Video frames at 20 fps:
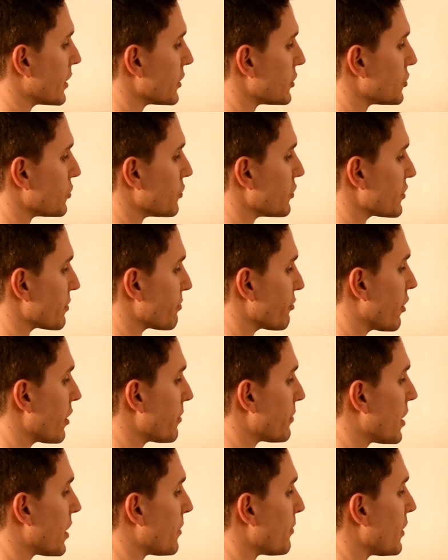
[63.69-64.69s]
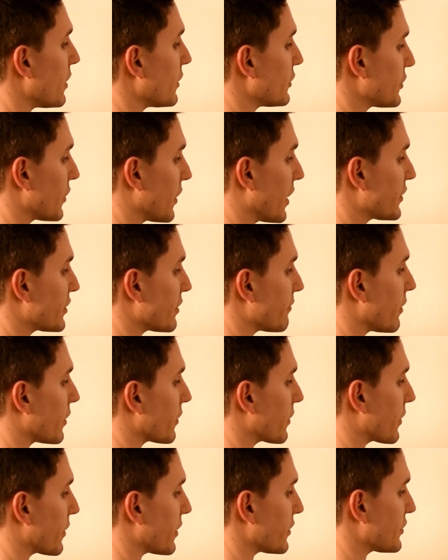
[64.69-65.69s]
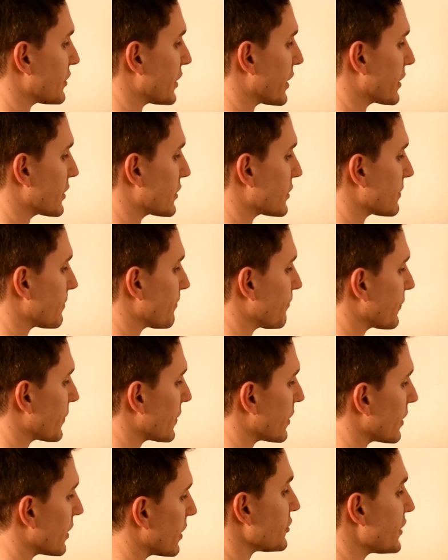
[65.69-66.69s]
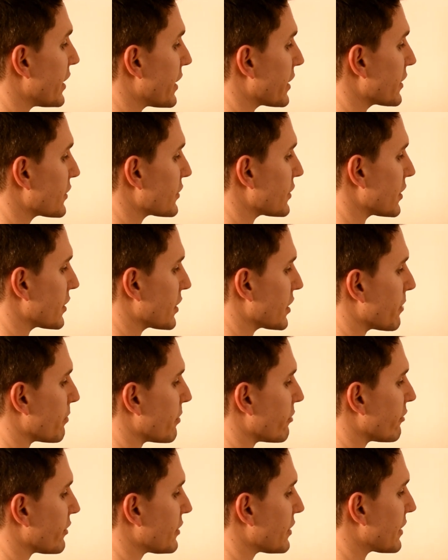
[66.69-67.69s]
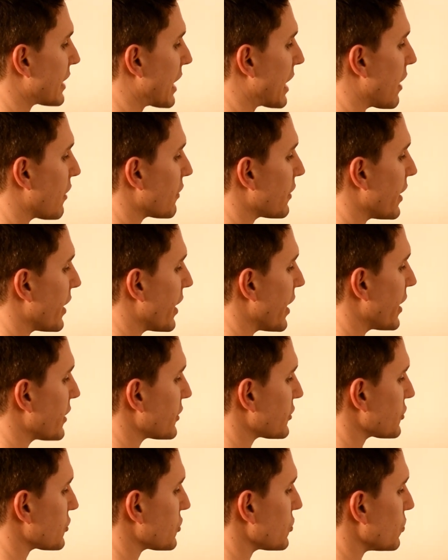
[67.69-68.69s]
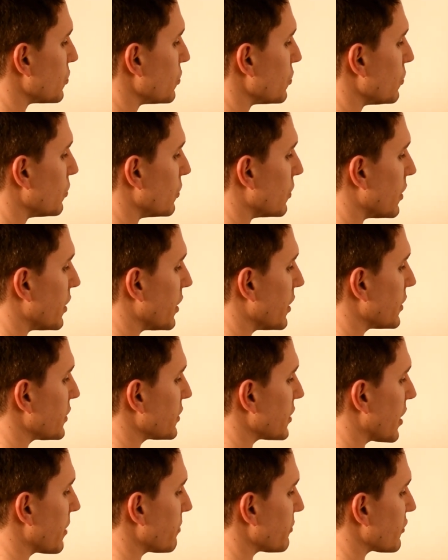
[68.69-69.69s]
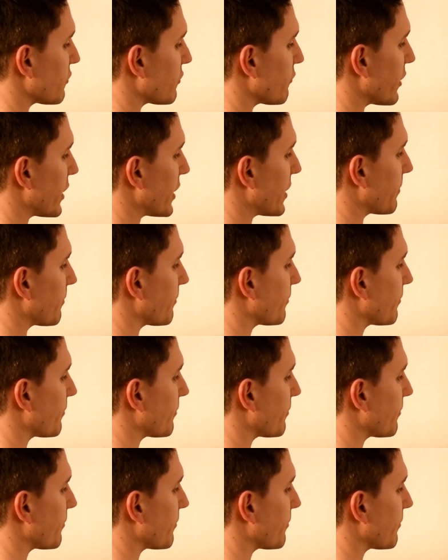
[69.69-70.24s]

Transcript: 2 is a prime number, so let's have a look at the 6. 6 can be written down as 2 times 3.